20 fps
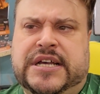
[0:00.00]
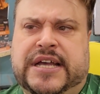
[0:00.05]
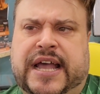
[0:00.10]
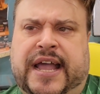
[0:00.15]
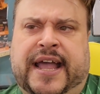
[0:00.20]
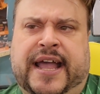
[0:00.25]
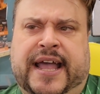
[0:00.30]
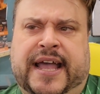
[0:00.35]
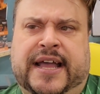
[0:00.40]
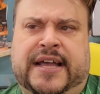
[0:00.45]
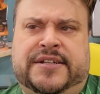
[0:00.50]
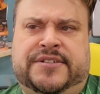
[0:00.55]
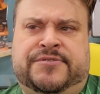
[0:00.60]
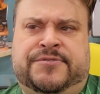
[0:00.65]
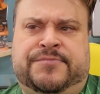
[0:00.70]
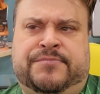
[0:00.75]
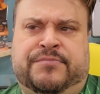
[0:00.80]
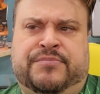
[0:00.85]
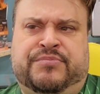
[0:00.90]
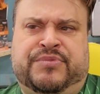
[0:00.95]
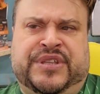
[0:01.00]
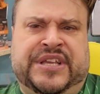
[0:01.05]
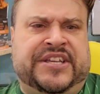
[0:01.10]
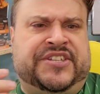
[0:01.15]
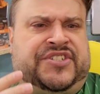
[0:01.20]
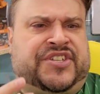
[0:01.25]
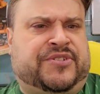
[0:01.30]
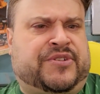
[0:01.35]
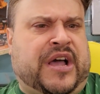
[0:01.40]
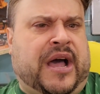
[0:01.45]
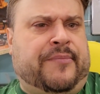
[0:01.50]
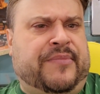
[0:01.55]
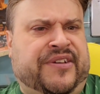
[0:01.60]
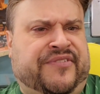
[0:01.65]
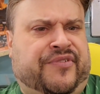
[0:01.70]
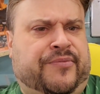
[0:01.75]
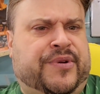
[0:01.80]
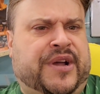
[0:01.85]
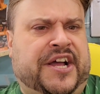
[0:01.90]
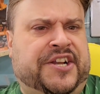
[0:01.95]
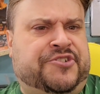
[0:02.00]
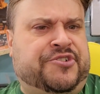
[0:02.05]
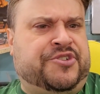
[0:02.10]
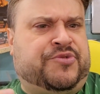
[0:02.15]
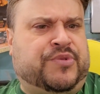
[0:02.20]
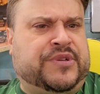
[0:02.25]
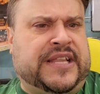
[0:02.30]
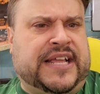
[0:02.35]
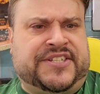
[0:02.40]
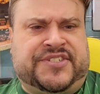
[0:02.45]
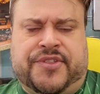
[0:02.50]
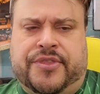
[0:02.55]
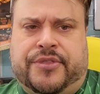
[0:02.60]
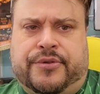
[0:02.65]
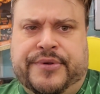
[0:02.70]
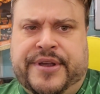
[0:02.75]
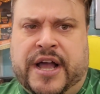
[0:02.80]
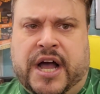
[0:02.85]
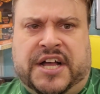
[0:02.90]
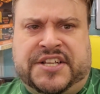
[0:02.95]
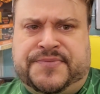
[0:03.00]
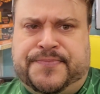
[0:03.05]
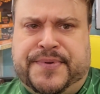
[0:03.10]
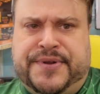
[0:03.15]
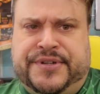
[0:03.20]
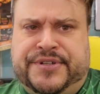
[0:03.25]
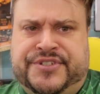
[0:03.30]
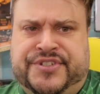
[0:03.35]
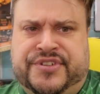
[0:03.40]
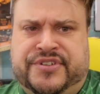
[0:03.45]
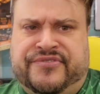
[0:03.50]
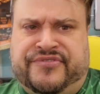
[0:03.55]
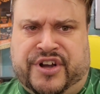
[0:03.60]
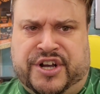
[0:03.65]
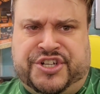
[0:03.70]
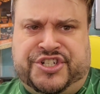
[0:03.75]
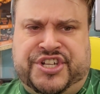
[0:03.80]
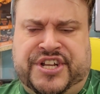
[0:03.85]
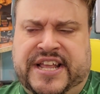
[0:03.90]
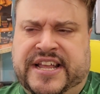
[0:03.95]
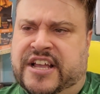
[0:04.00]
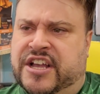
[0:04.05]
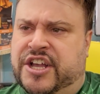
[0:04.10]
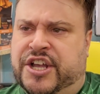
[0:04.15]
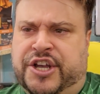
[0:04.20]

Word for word: And these coming from countries with less than three hospitals functioning,